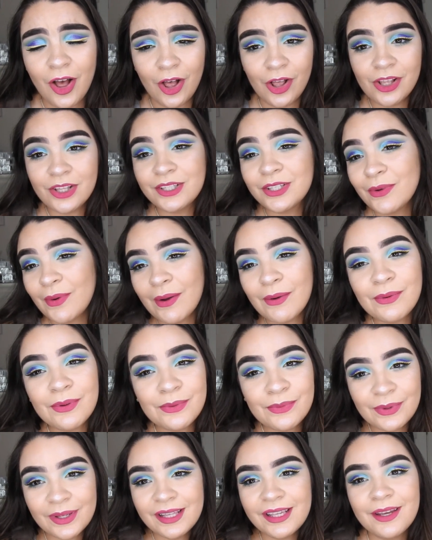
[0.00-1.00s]
Also, I
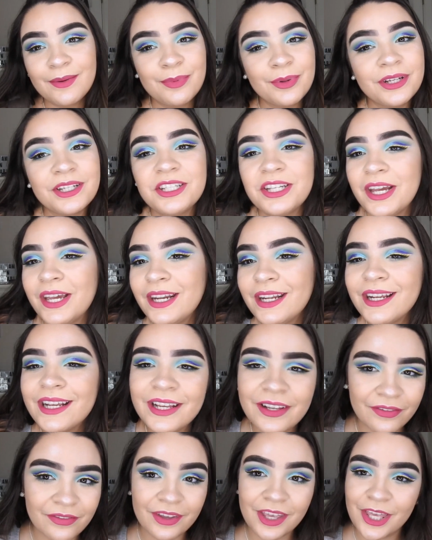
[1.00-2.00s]
would really appreciate it
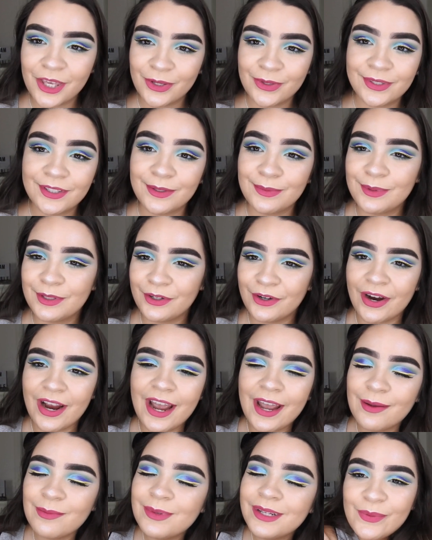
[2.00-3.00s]
if you
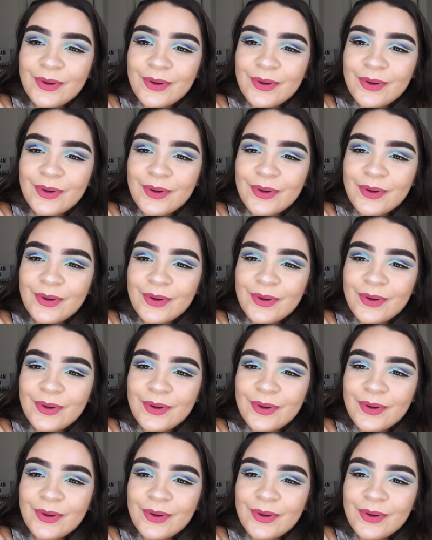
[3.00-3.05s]
subscribe.